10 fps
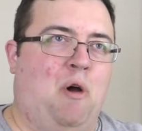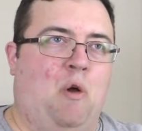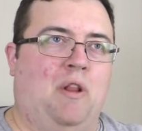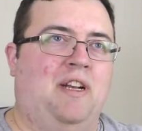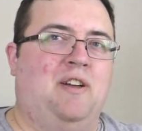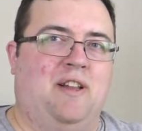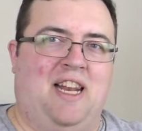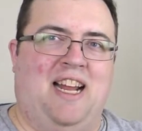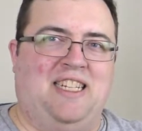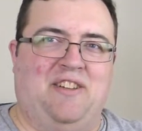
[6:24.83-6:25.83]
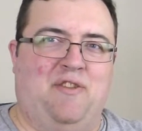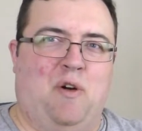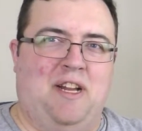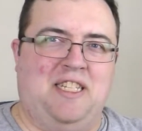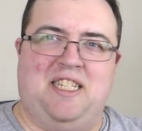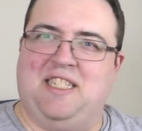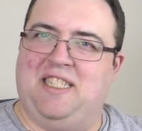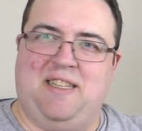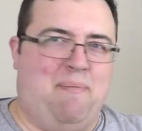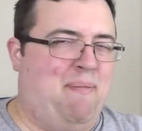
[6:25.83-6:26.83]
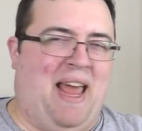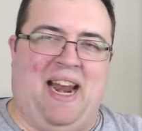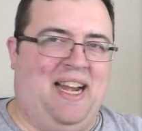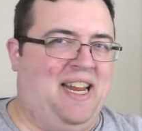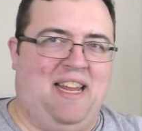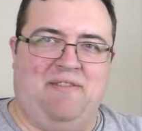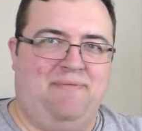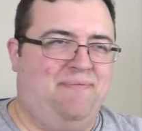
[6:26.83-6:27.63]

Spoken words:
Poland during the 1940s. A bad idea.